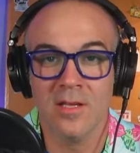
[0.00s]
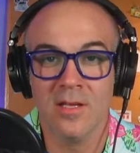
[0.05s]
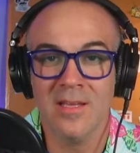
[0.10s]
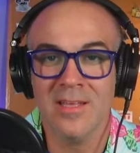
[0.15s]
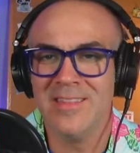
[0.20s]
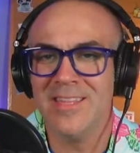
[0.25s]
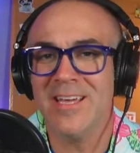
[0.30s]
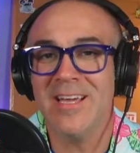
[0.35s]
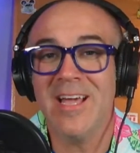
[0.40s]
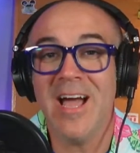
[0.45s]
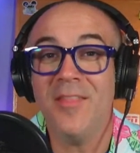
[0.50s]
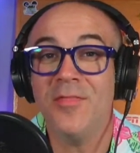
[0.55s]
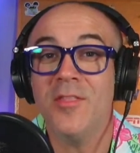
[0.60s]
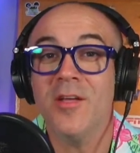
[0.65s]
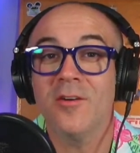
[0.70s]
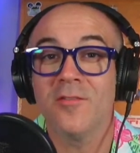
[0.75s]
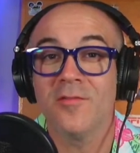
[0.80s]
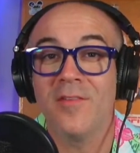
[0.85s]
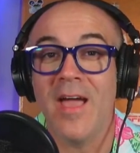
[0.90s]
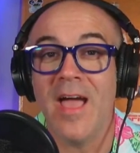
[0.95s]
They got
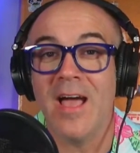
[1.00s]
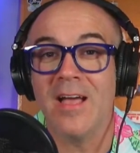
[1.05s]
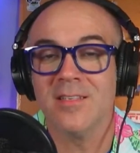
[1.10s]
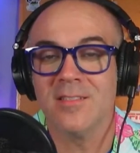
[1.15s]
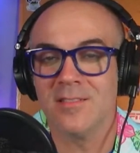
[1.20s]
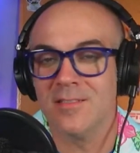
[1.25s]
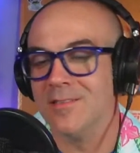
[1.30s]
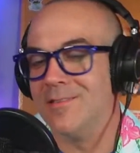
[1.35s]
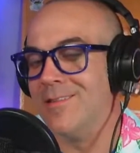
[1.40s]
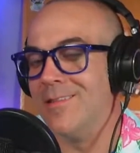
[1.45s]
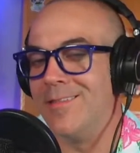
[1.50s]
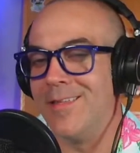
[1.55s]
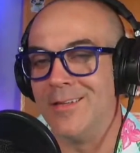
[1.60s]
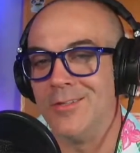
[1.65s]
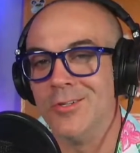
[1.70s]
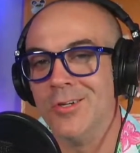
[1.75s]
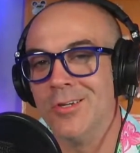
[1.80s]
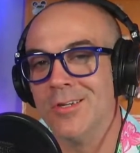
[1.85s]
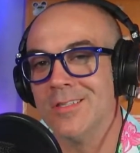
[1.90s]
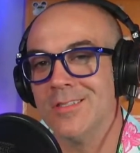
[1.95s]
there fast and then they
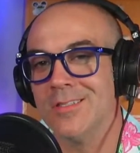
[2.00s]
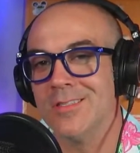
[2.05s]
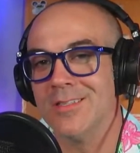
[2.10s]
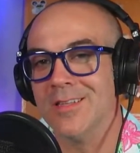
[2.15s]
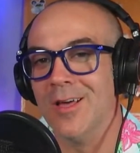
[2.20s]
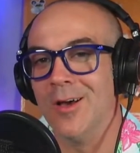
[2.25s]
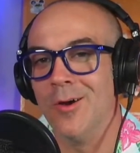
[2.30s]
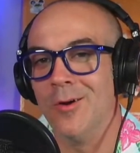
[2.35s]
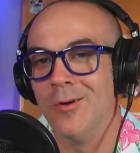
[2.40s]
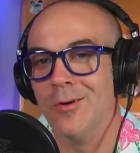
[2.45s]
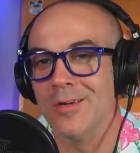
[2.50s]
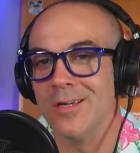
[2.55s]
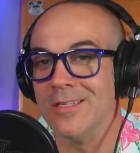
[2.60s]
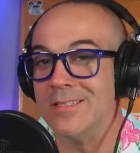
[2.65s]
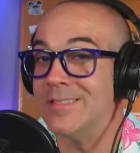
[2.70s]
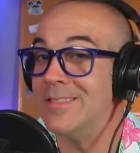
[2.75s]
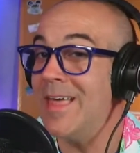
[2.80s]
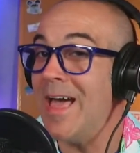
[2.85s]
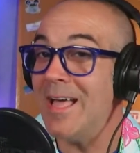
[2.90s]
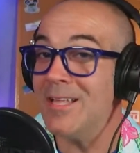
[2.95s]
took it slow
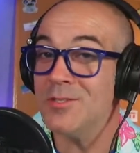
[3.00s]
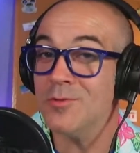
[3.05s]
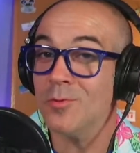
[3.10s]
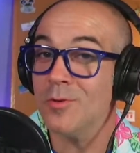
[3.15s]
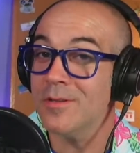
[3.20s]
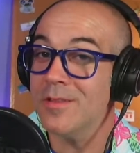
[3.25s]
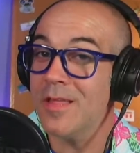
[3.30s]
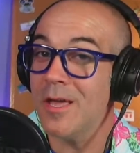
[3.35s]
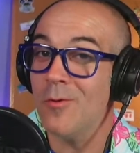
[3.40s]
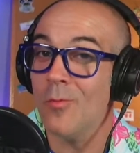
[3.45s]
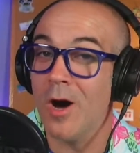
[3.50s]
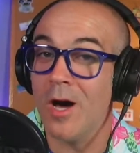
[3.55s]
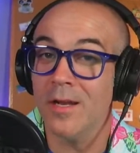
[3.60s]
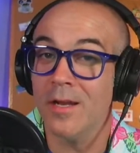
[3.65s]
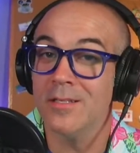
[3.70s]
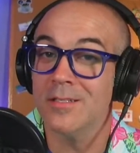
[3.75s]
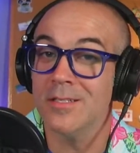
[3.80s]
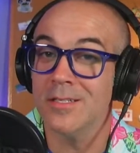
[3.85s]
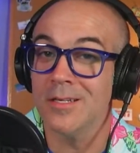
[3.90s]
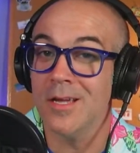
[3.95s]
because that's where they
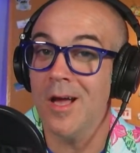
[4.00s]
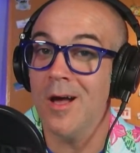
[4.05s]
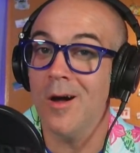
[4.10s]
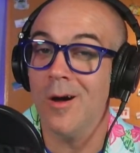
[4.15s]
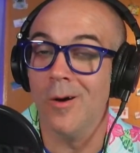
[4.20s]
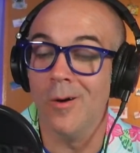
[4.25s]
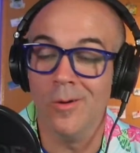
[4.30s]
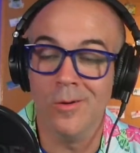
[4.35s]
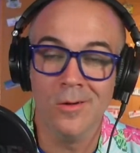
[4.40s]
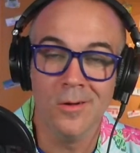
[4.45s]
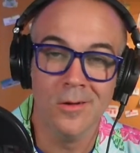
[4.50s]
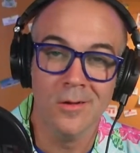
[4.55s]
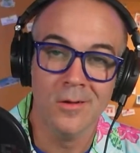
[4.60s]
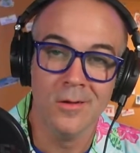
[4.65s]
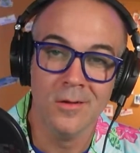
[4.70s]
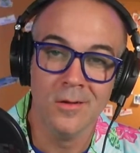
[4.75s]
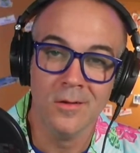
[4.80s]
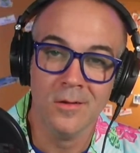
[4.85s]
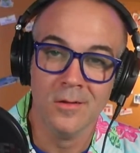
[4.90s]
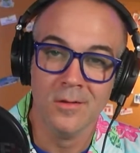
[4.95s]
wanted to go.
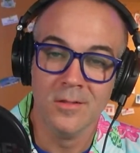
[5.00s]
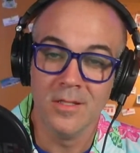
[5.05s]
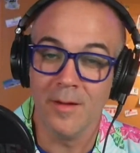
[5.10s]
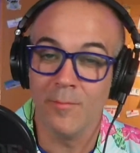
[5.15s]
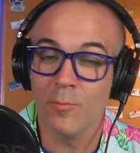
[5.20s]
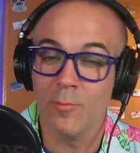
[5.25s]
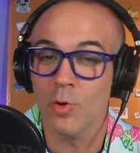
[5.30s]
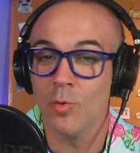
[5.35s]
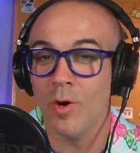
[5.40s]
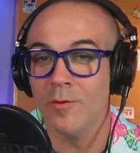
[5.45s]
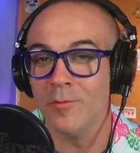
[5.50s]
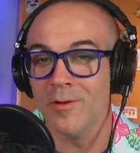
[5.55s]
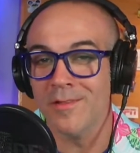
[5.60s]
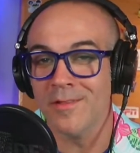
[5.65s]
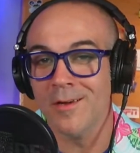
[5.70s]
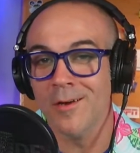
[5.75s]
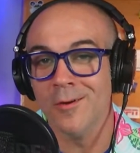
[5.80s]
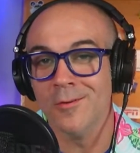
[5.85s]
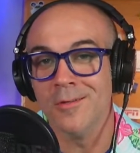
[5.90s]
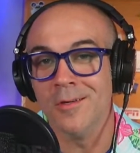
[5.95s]
#1 with
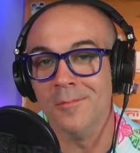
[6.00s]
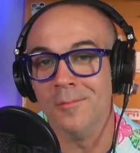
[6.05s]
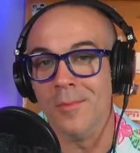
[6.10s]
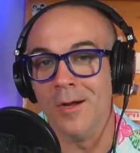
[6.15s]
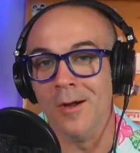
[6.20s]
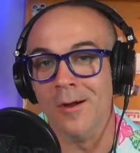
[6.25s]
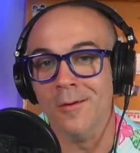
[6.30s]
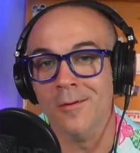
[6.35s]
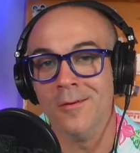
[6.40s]
Kokomo.